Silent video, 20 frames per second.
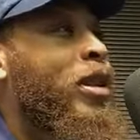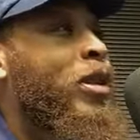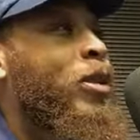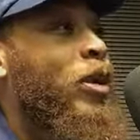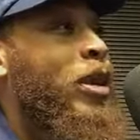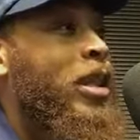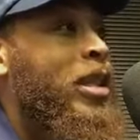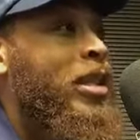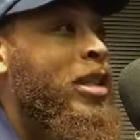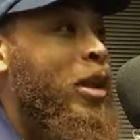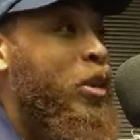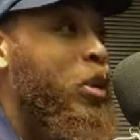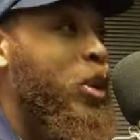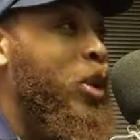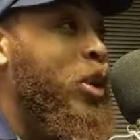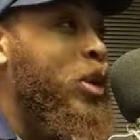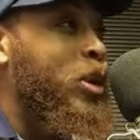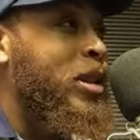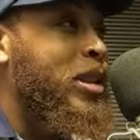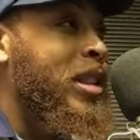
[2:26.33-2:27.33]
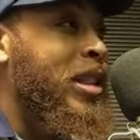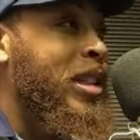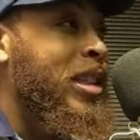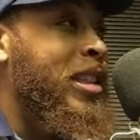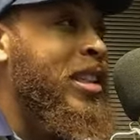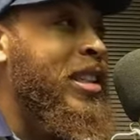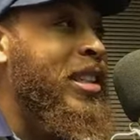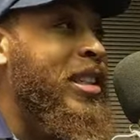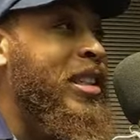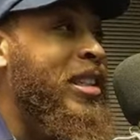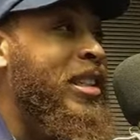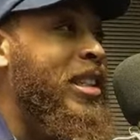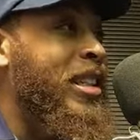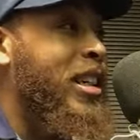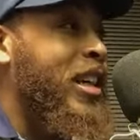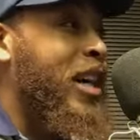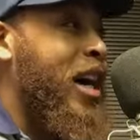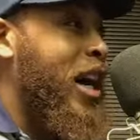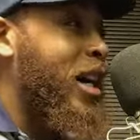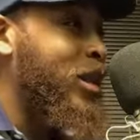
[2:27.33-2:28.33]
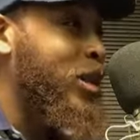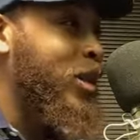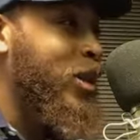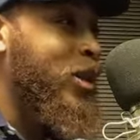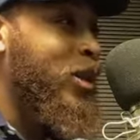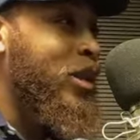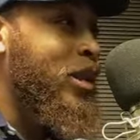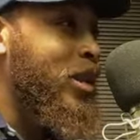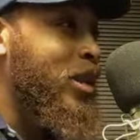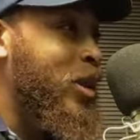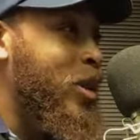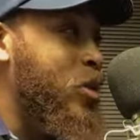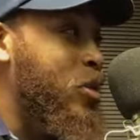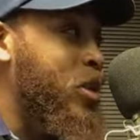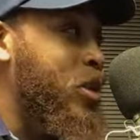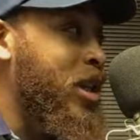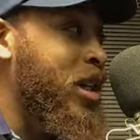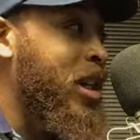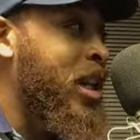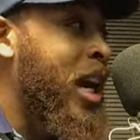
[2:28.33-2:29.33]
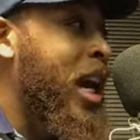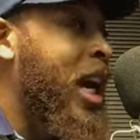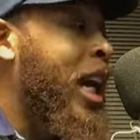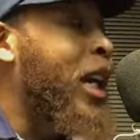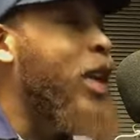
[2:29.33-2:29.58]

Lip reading: than what a typical senior year of high school is gonna be.